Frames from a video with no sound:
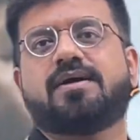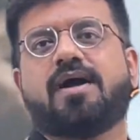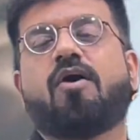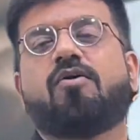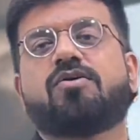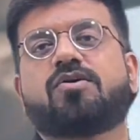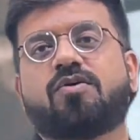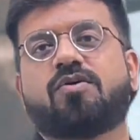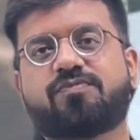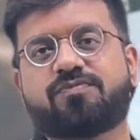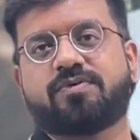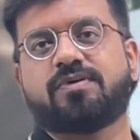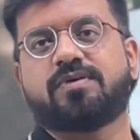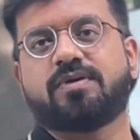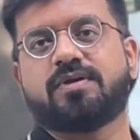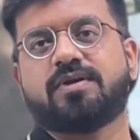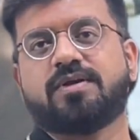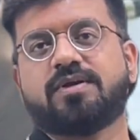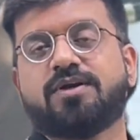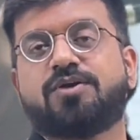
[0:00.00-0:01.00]
out of
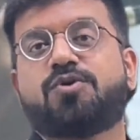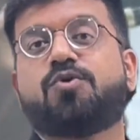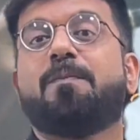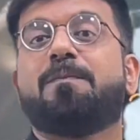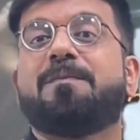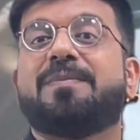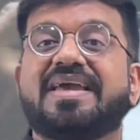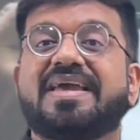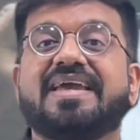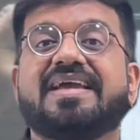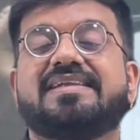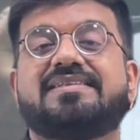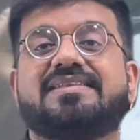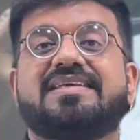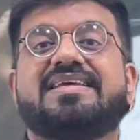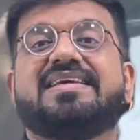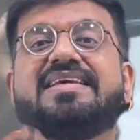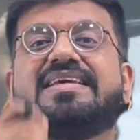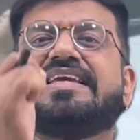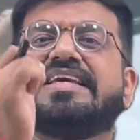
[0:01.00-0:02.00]
to make
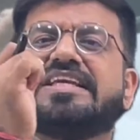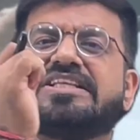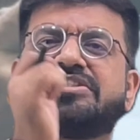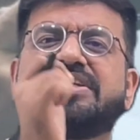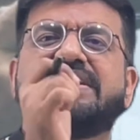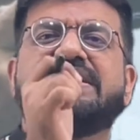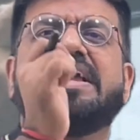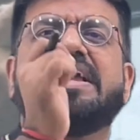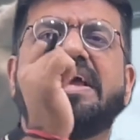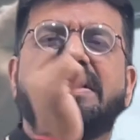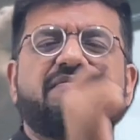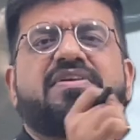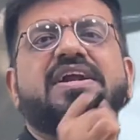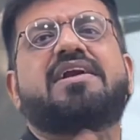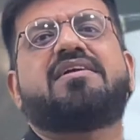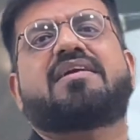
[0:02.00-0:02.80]
the each and every